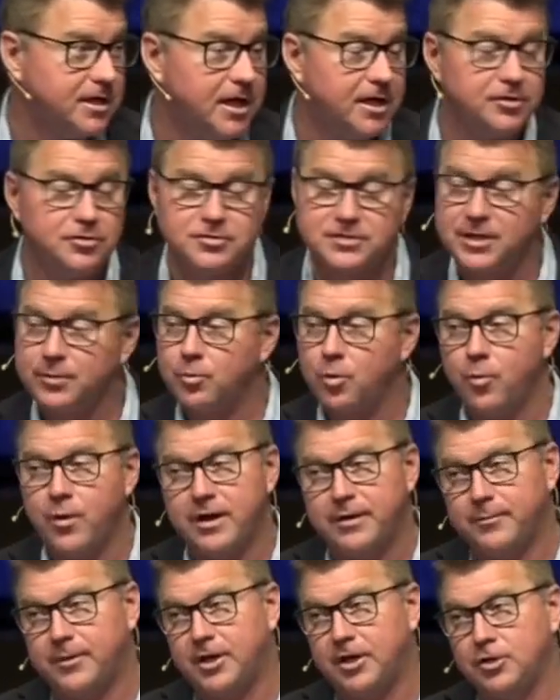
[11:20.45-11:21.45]
And you say, Well,
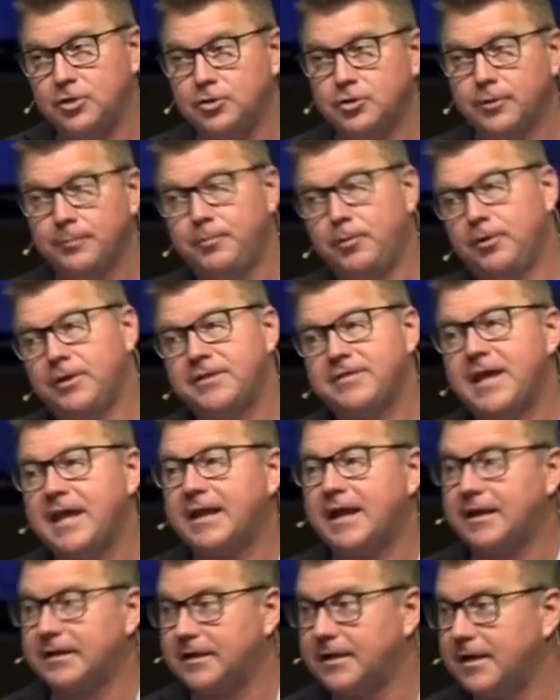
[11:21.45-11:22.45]
wait a minute, you're pulling
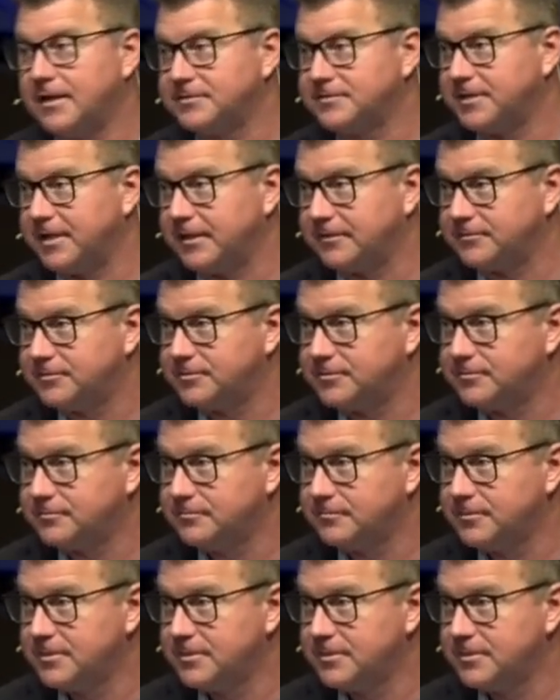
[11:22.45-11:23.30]
that out of context.